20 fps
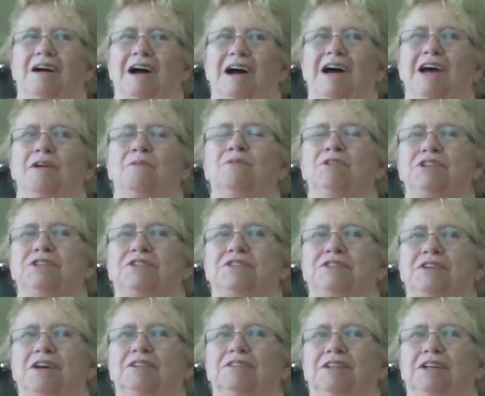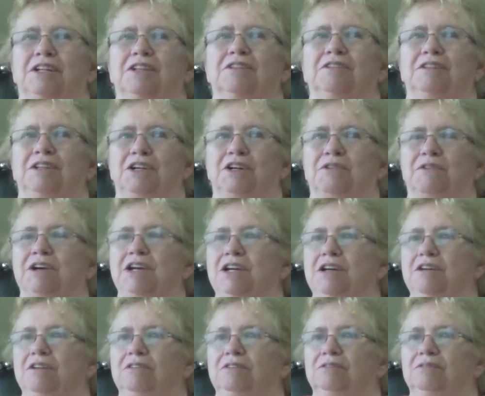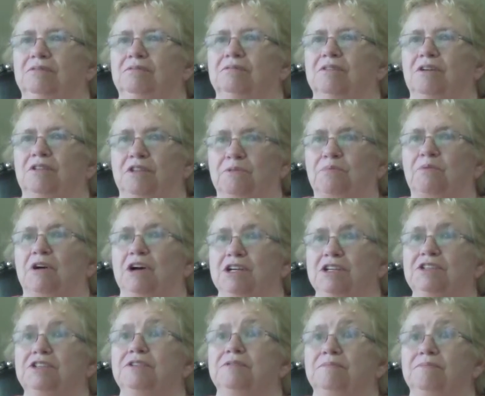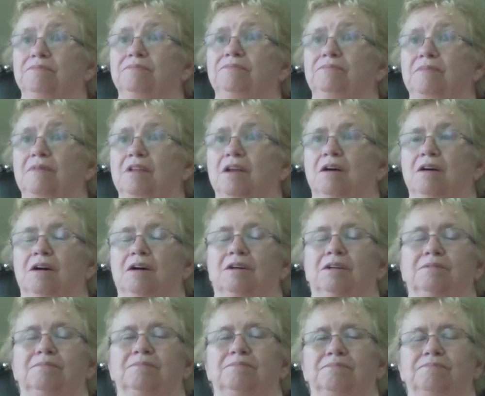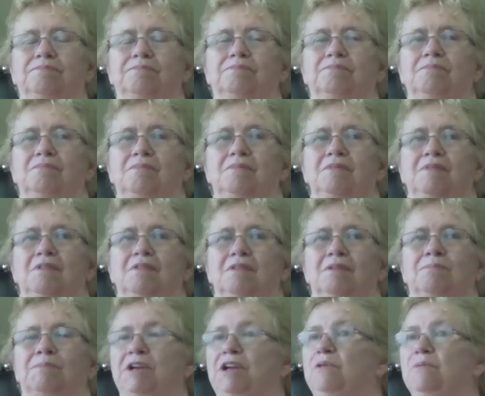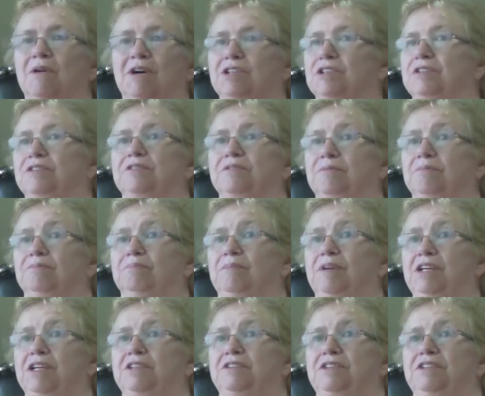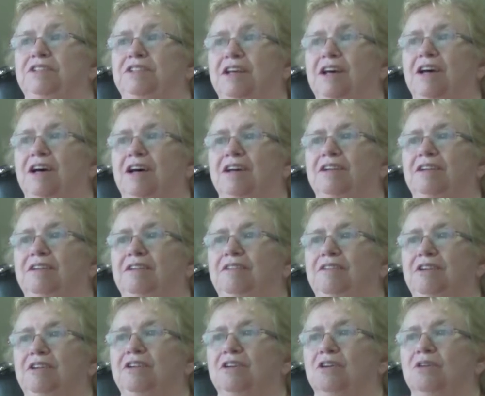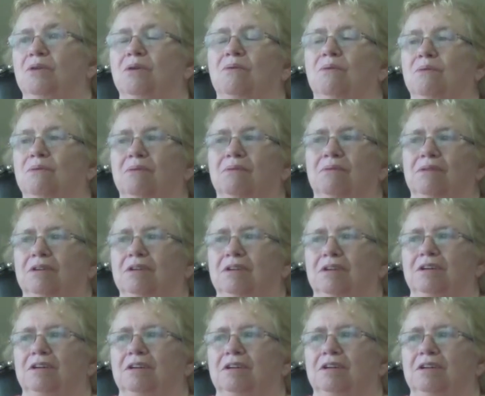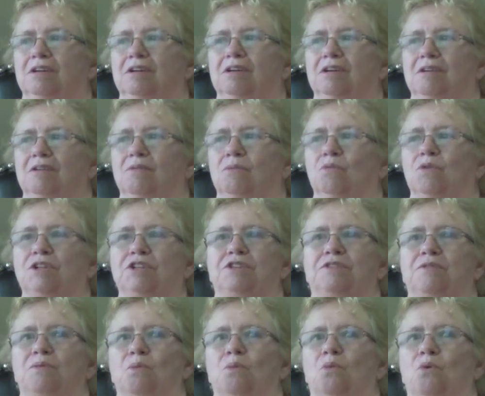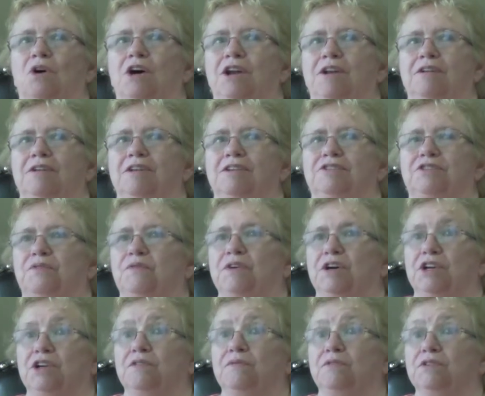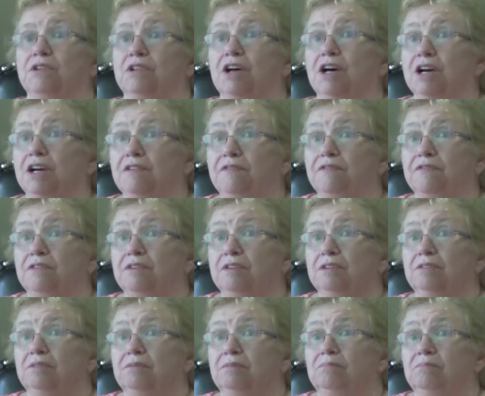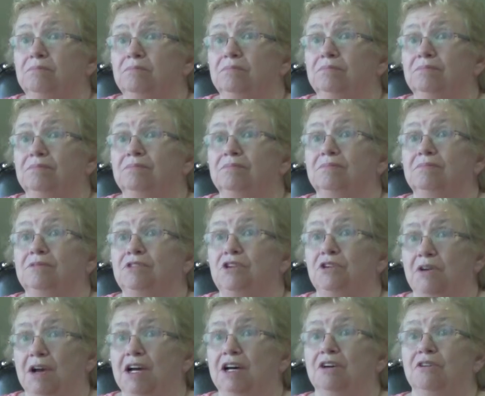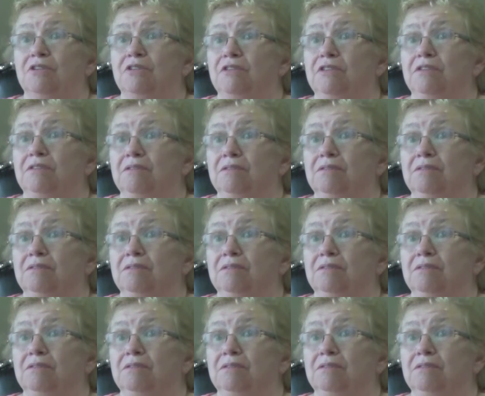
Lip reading: I was a little leery of the price, but he wasn't, because he said, you know, what is the value of your life, your health?